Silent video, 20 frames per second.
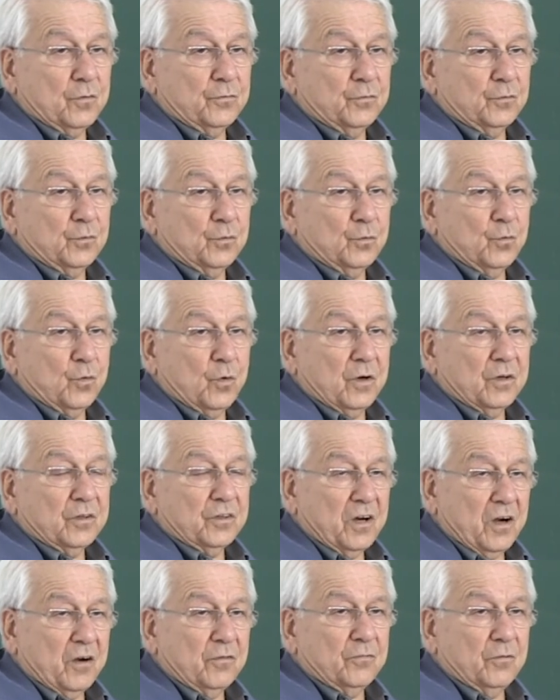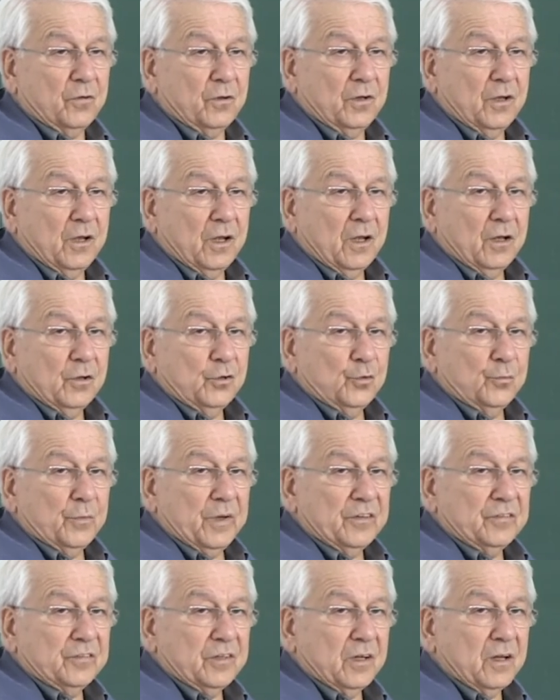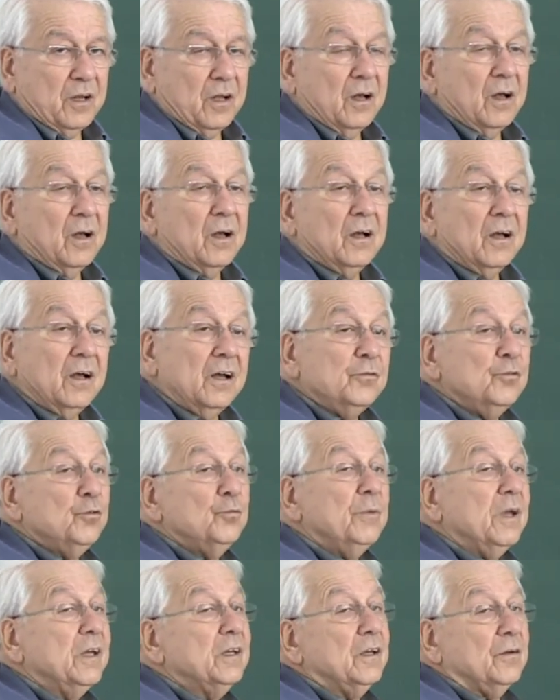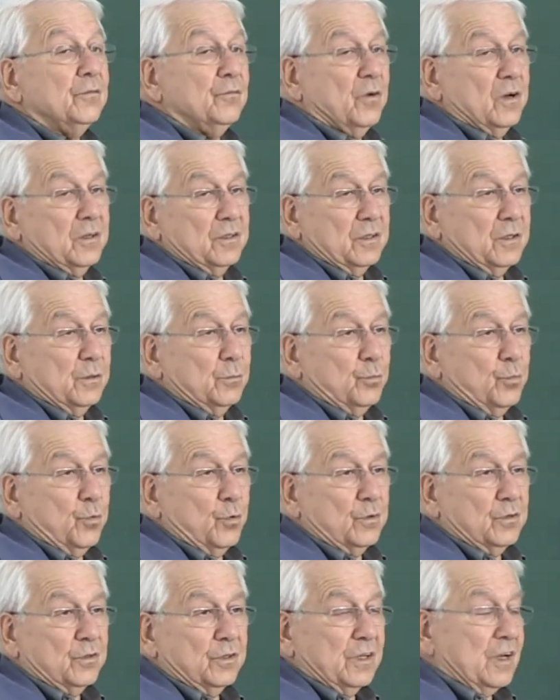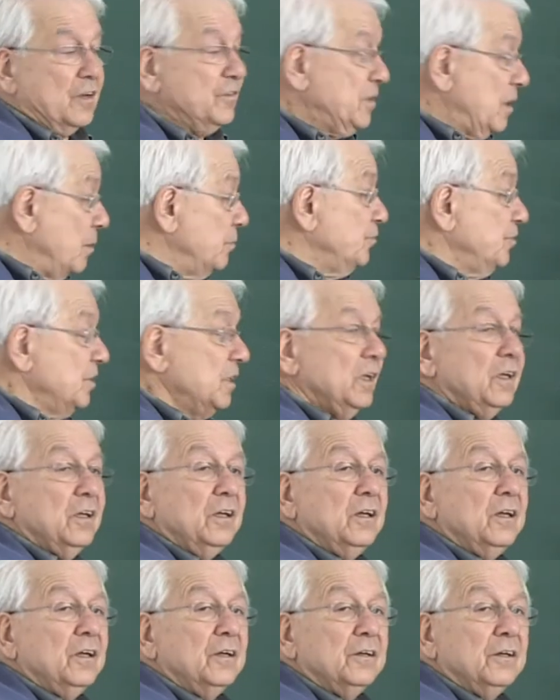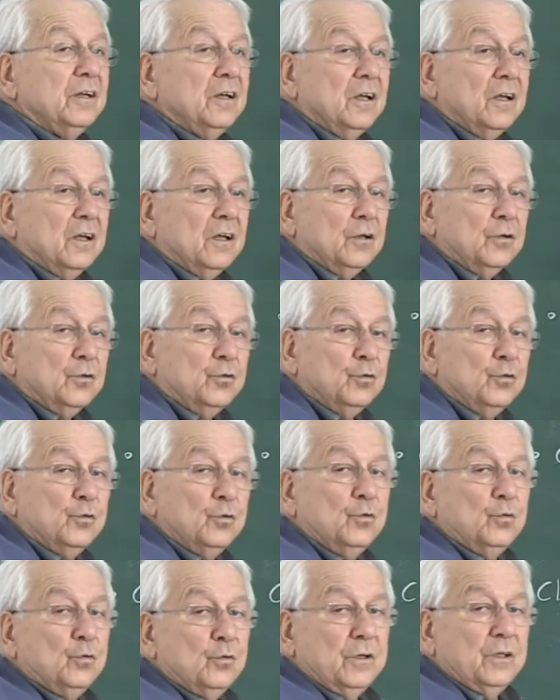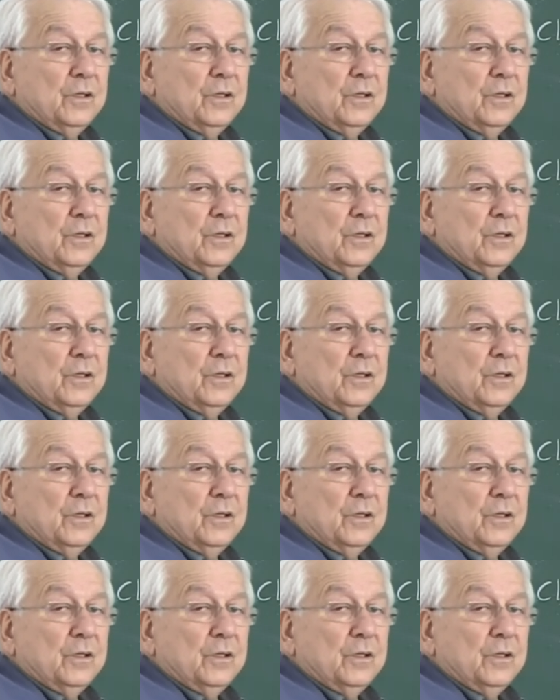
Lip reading: of you who are careful, you may say, you make one important assumption in here. You